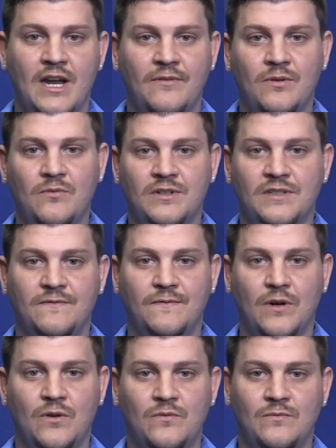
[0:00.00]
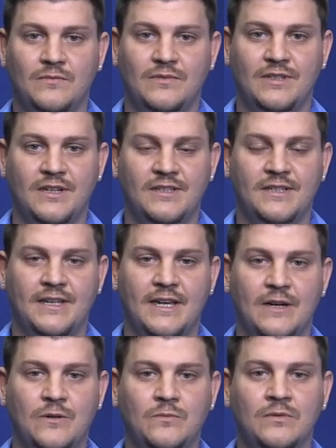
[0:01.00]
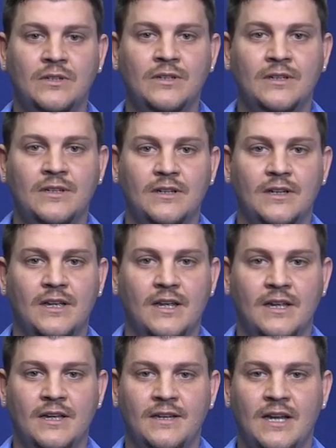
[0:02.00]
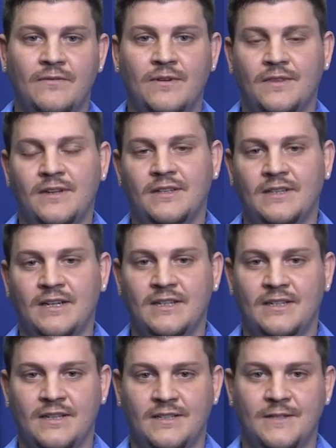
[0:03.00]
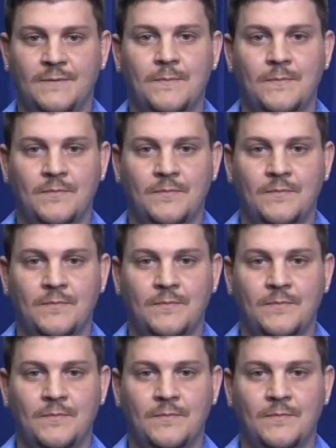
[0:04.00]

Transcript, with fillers: everyone's vote does count and never think that it doesn't.